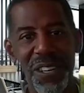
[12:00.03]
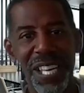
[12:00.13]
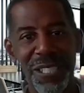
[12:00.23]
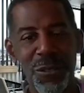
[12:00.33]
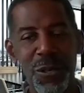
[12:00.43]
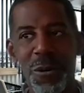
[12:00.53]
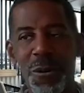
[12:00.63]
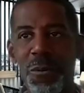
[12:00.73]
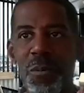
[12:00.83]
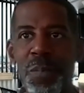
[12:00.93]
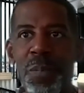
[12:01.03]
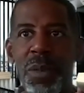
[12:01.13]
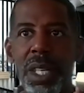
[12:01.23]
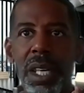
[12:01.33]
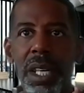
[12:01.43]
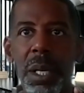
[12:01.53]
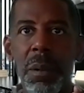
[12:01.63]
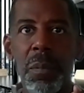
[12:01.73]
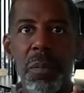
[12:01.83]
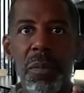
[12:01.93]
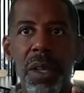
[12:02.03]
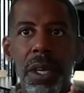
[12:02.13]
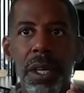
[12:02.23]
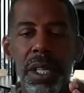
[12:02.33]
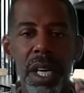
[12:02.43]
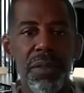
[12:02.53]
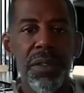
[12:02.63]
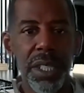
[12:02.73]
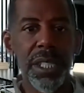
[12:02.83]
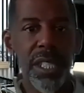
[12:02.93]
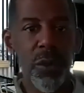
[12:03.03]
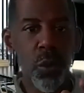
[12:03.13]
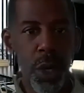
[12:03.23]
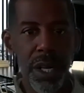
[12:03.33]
to fly a drone um, confidently,